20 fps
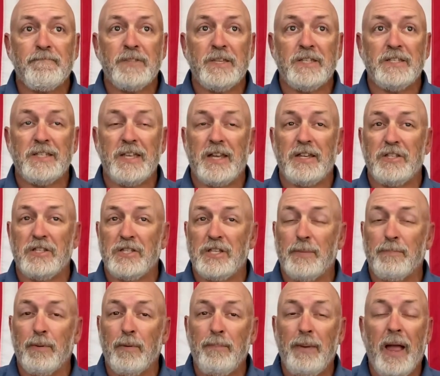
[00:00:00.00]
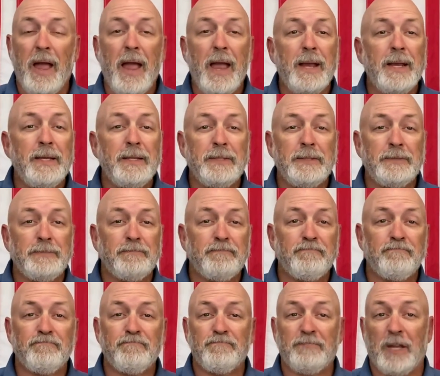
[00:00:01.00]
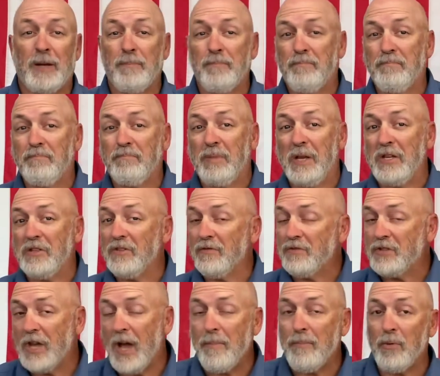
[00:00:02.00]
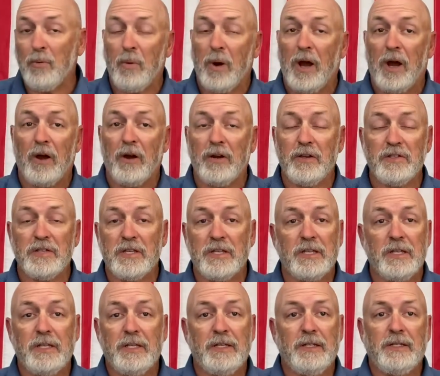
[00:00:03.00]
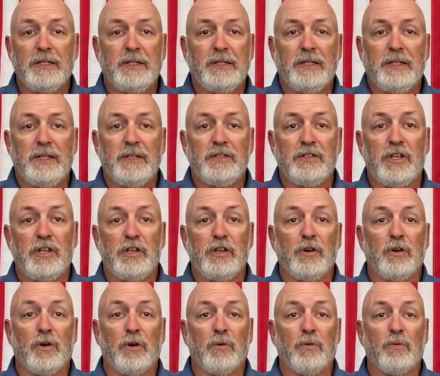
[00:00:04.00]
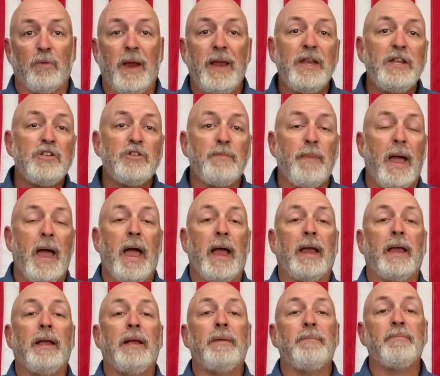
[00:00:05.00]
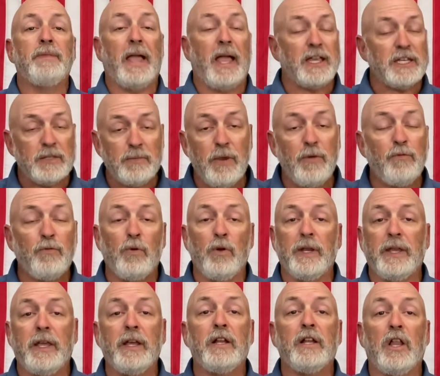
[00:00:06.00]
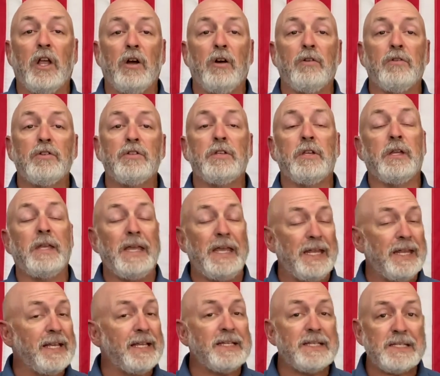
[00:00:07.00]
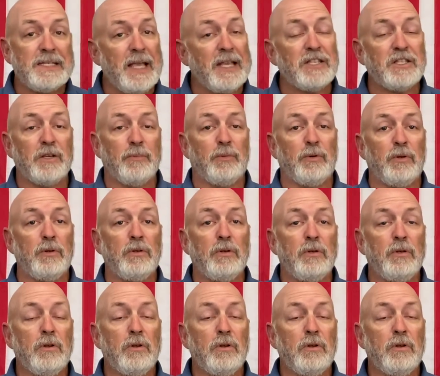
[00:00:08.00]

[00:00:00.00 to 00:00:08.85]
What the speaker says: Is that a zipper bag? Is that a piece of Tupperware? Is it your range bag? It has to be fully enclosed, inaccessible,